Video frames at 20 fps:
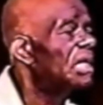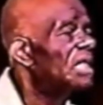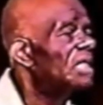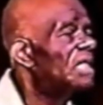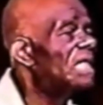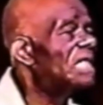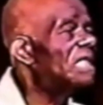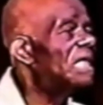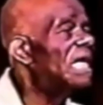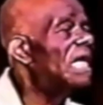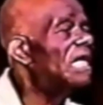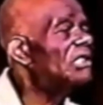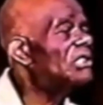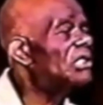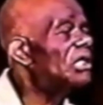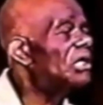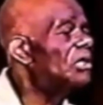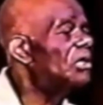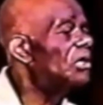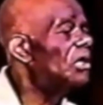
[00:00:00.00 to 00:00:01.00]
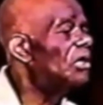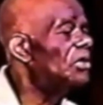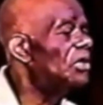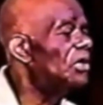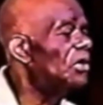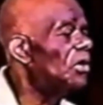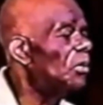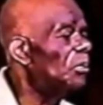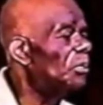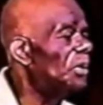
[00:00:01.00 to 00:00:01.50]
This insecure
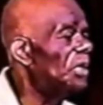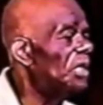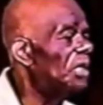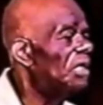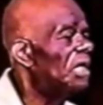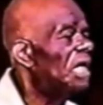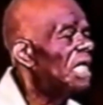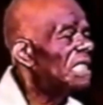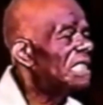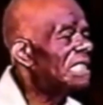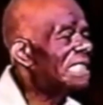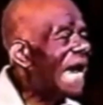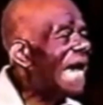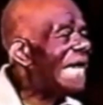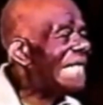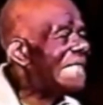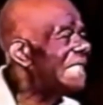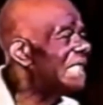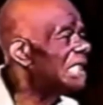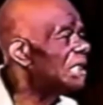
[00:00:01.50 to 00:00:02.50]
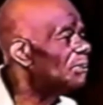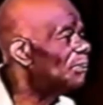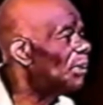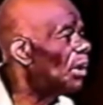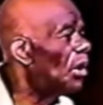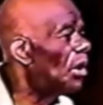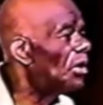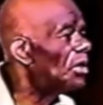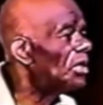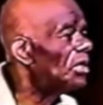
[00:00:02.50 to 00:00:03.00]
European tightened his
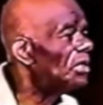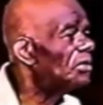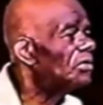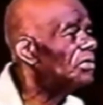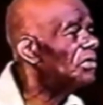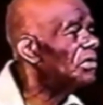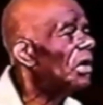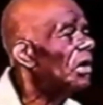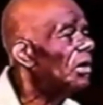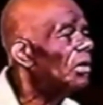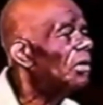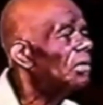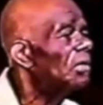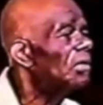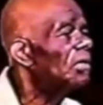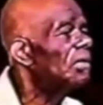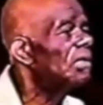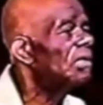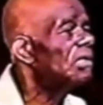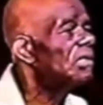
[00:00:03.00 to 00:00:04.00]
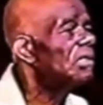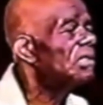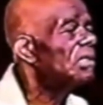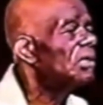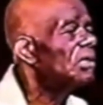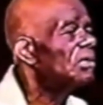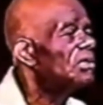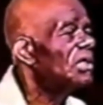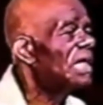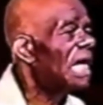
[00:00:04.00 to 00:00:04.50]
borders. You know,
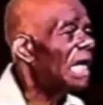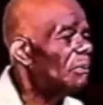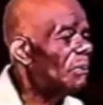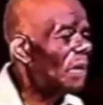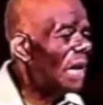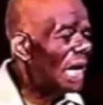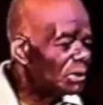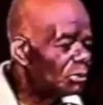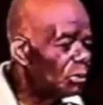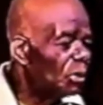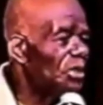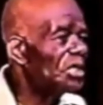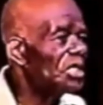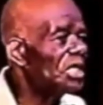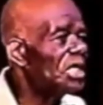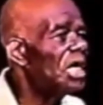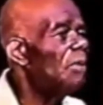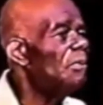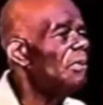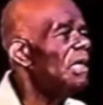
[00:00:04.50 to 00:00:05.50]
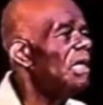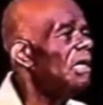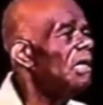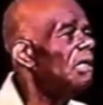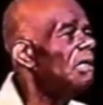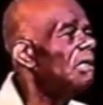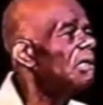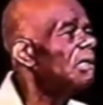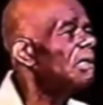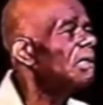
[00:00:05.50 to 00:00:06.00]
you got a passport to come
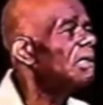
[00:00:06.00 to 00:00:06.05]
here?